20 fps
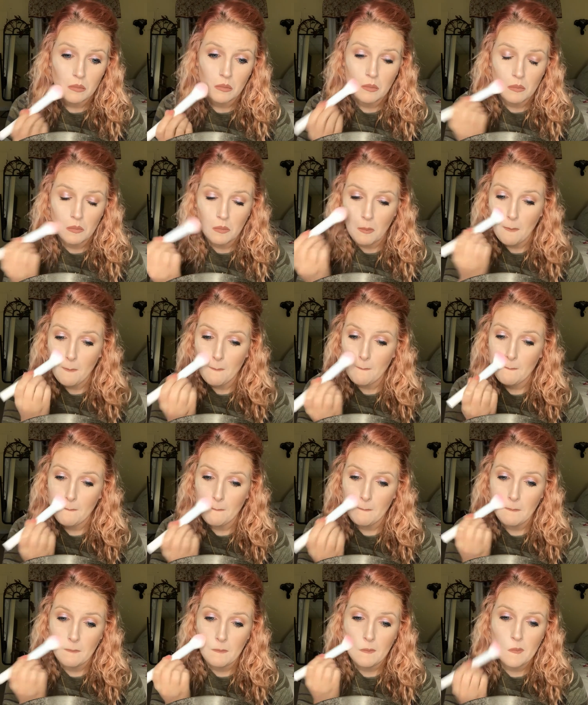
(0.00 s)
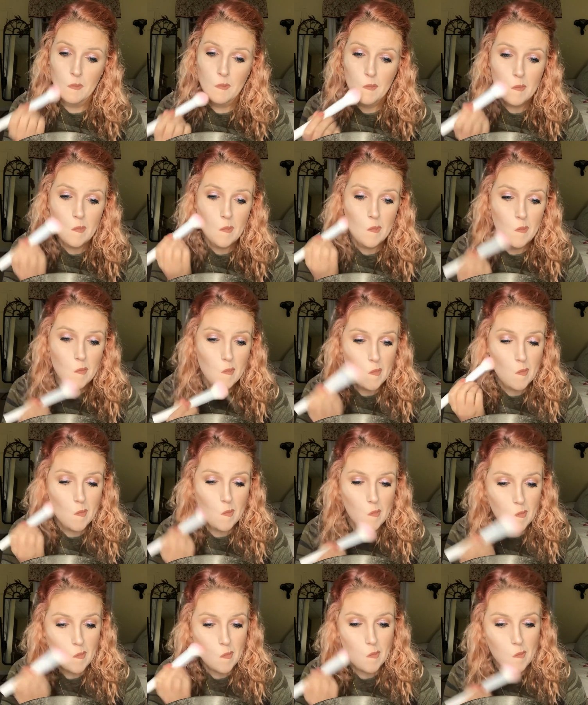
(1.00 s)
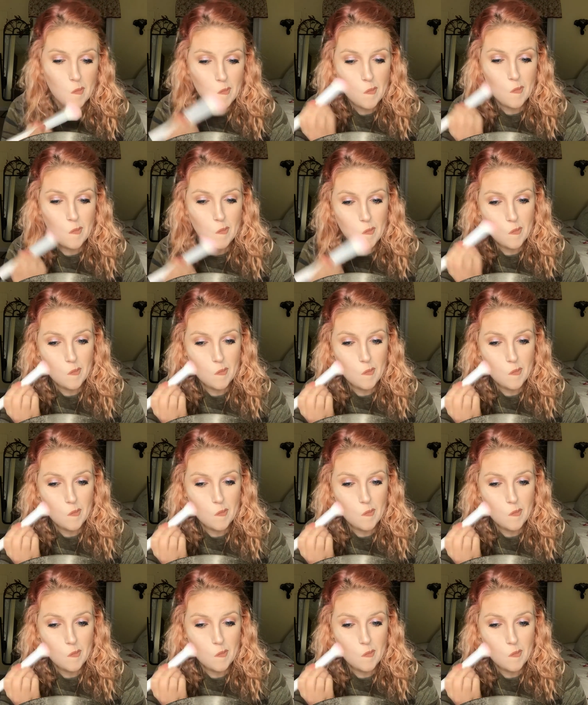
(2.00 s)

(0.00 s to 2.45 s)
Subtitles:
(no one is talking)